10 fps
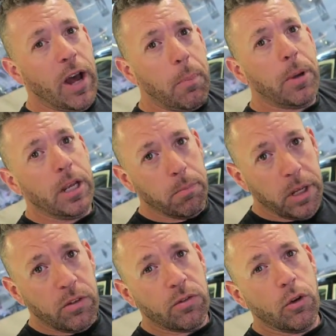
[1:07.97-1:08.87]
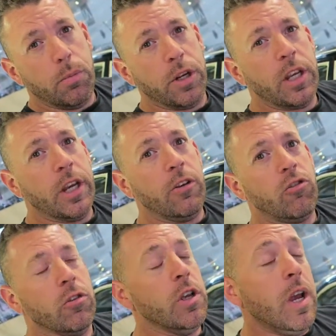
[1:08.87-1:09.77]
our pink mist
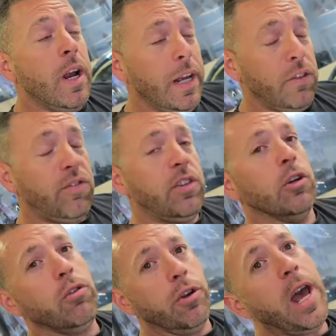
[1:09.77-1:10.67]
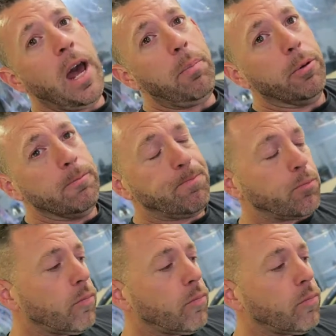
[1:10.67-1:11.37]
lubrication, it's still going to happen.